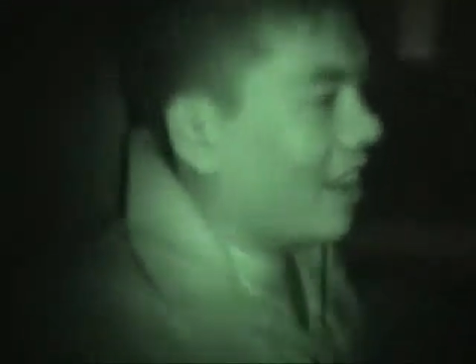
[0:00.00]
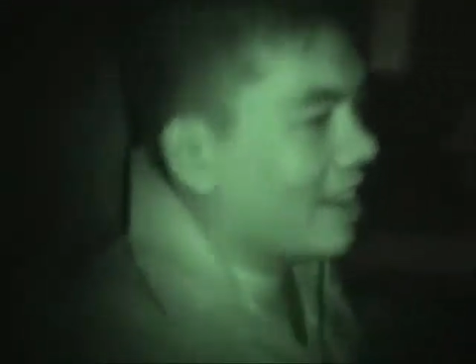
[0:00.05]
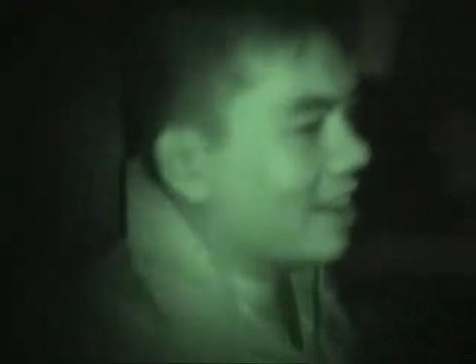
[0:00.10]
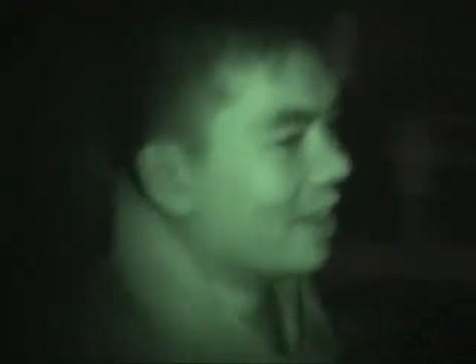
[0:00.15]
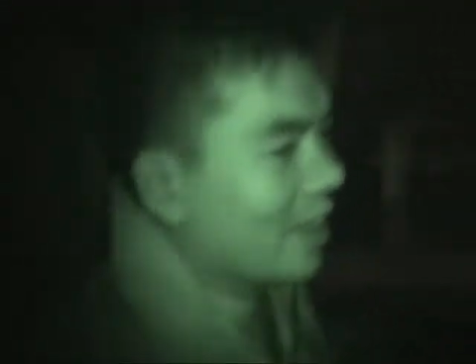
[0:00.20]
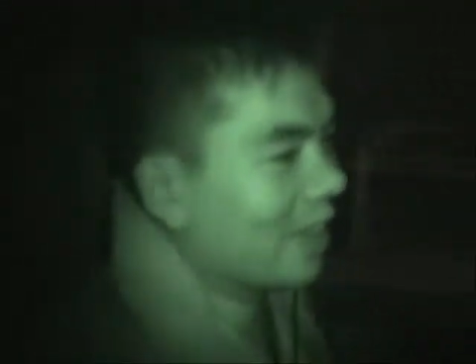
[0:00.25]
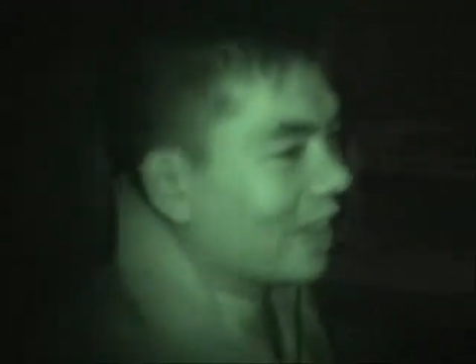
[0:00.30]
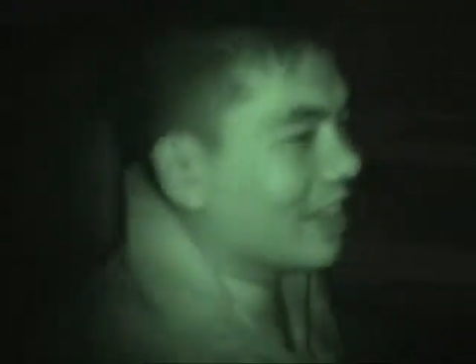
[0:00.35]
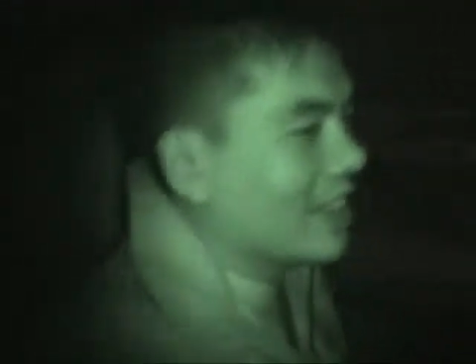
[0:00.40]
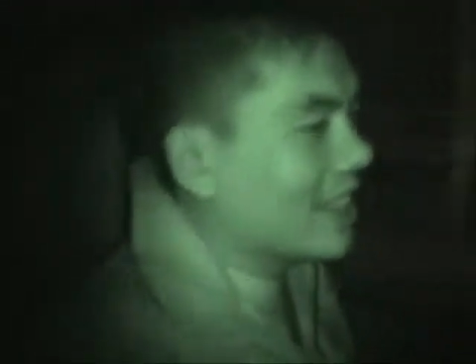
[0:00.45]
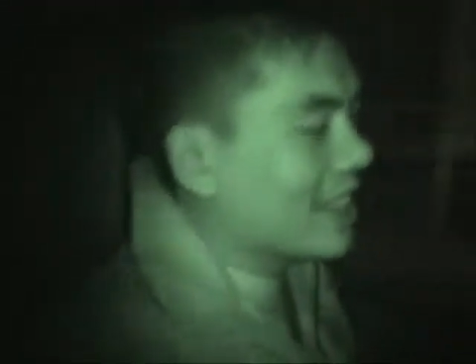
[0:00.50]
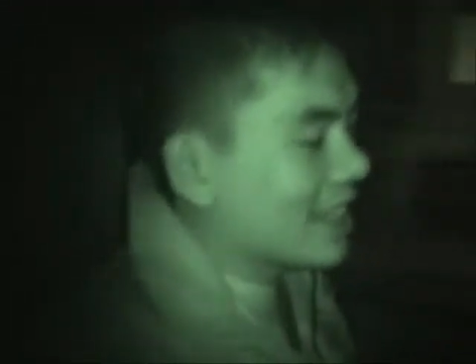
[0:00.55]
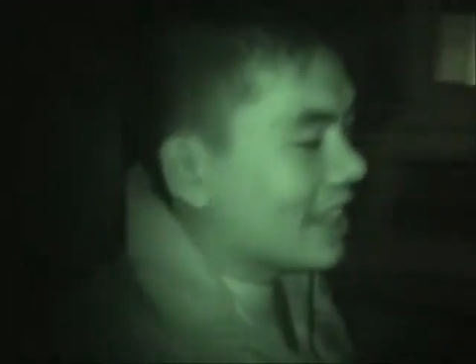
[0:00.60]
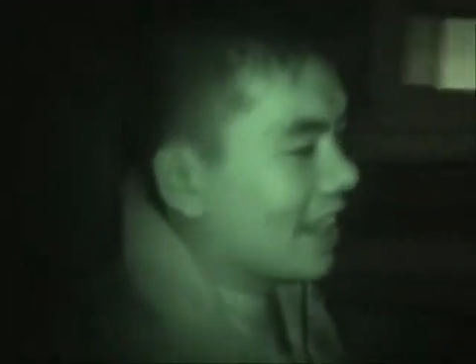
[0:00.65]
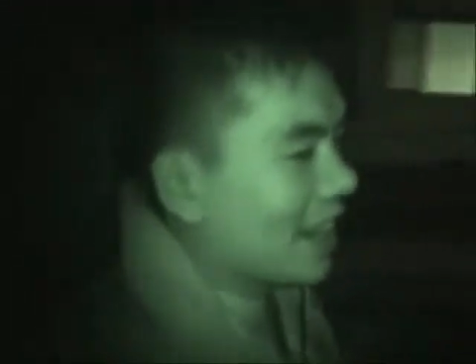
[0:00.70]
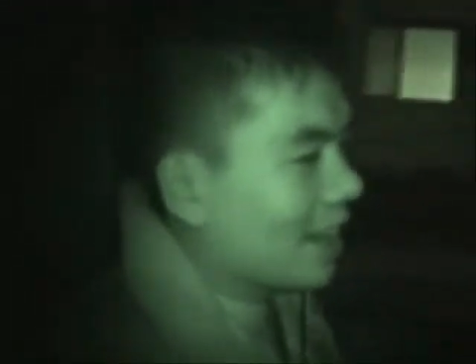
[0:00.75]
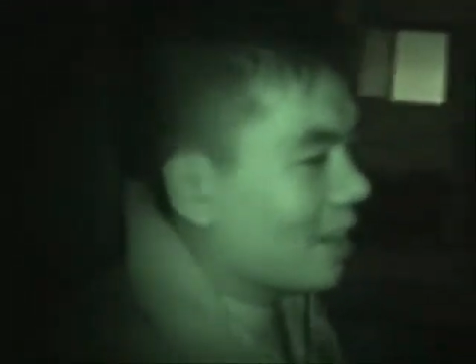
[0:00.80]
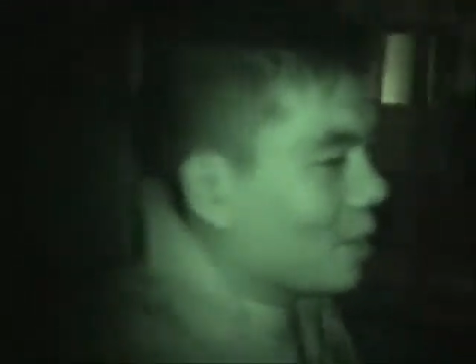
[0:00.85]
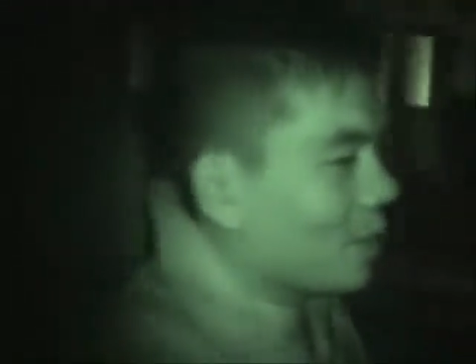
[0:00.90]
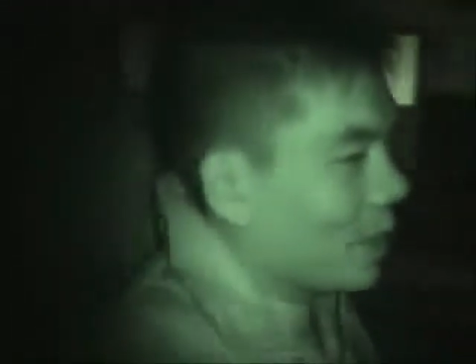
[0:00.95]
I do it's this
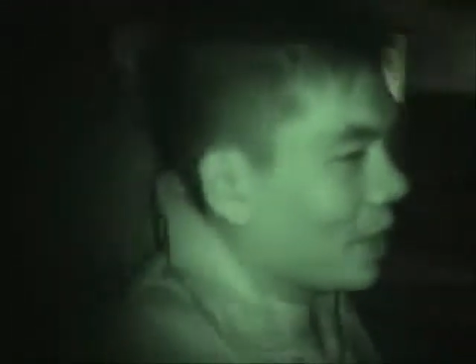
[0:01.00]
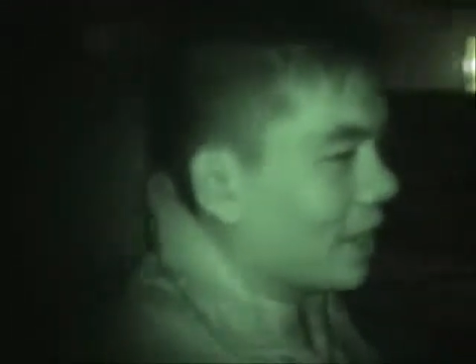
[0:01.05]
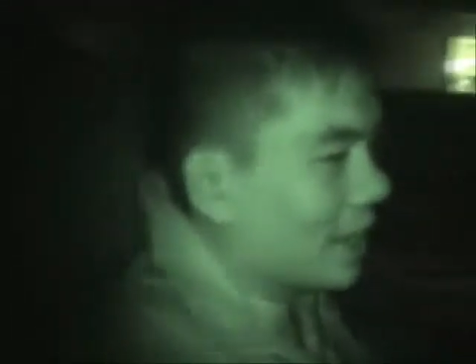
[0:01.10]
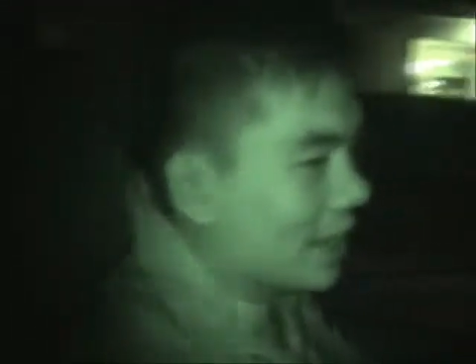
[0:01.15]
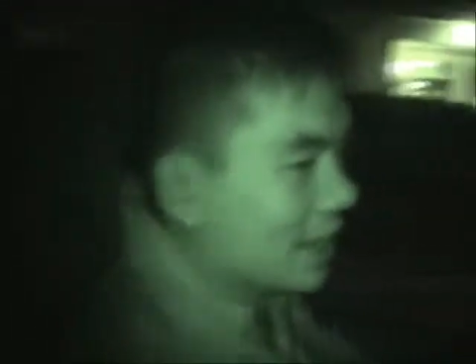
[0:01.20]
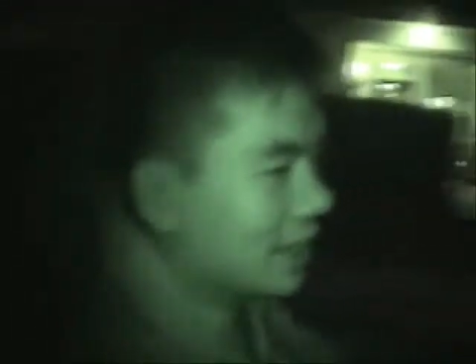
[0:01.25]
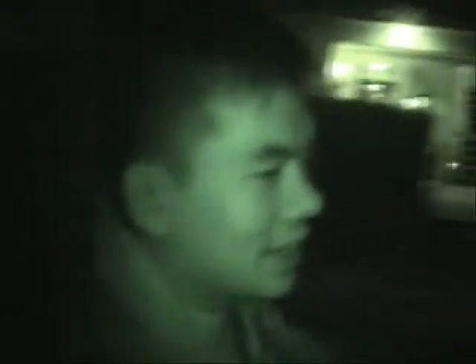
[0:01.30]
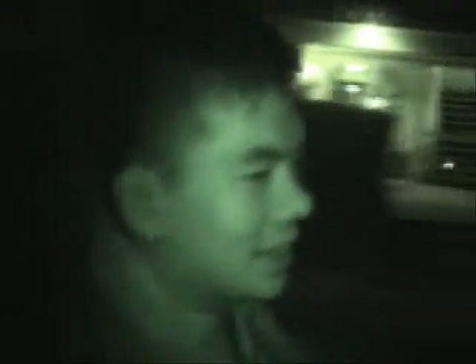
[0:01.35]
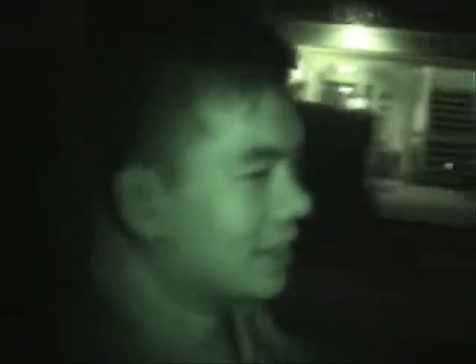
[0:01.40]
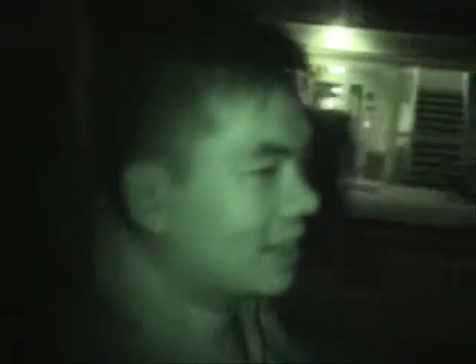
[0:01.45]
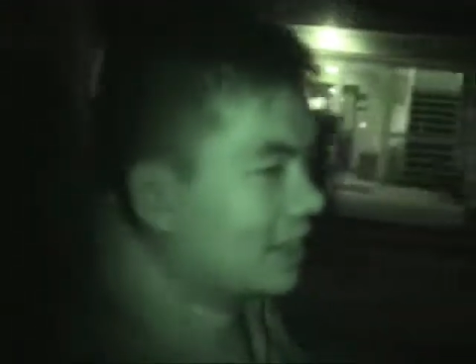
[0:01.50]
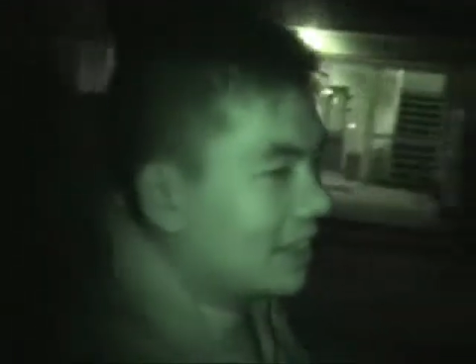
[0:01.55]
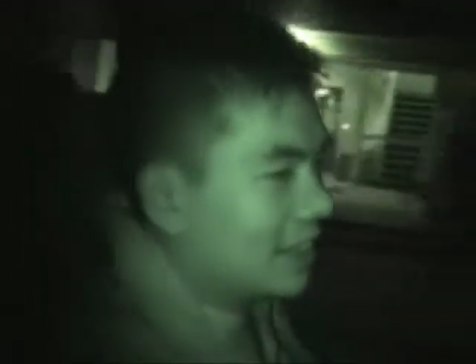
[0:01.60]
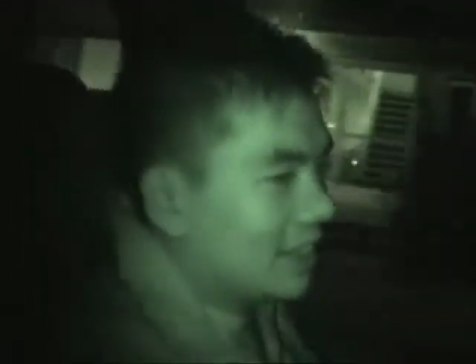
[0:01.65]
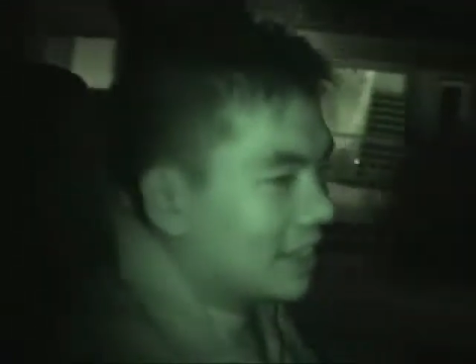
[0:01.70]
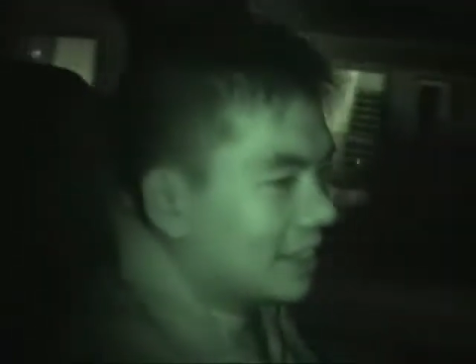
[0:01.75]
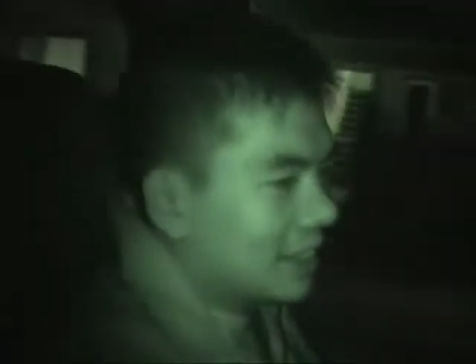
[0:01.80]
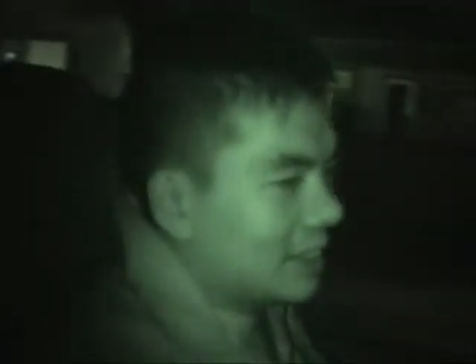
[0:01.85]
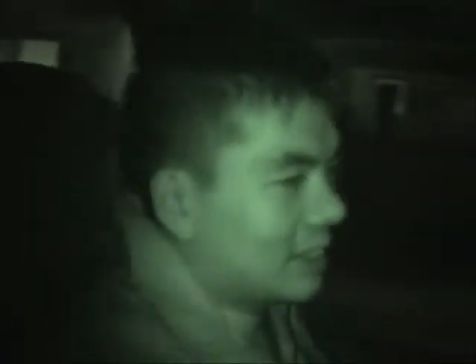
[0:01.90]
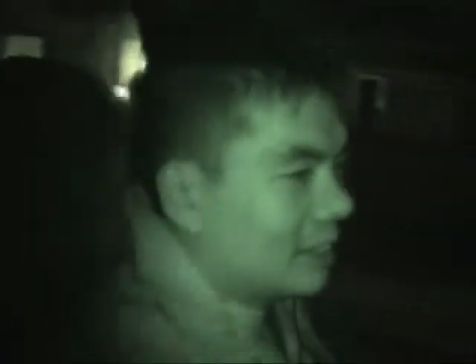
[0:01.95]
always second him. week.
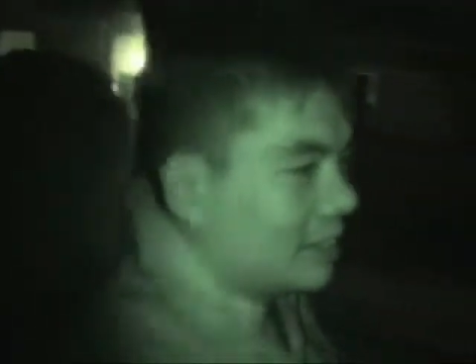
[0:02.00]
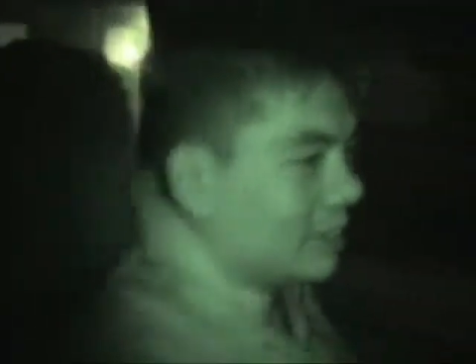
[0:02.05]
Always